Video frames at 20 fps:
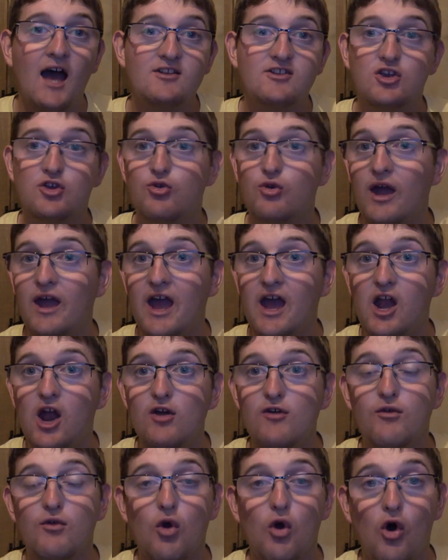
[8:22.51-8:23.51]
to create an
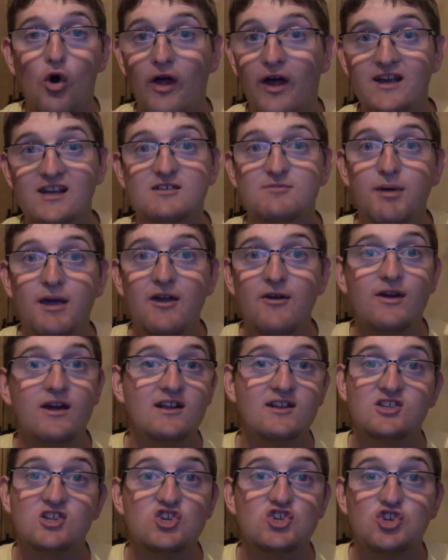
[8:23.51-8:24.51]
overall
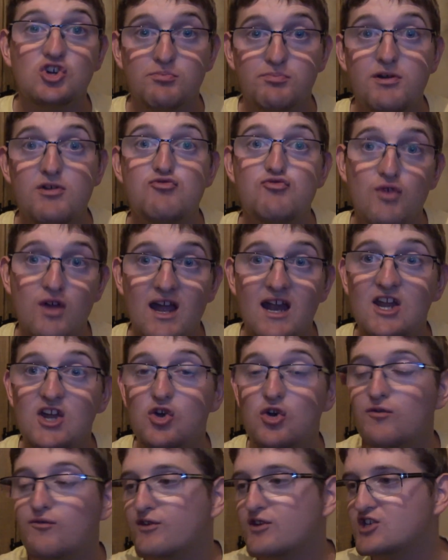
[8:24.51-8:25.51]
experience that should be really
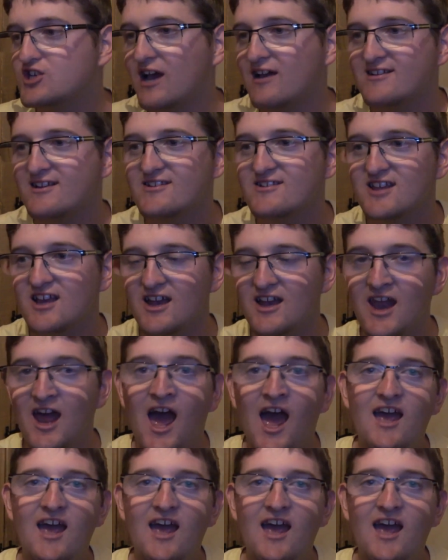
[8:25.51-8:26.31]
good for Chessington.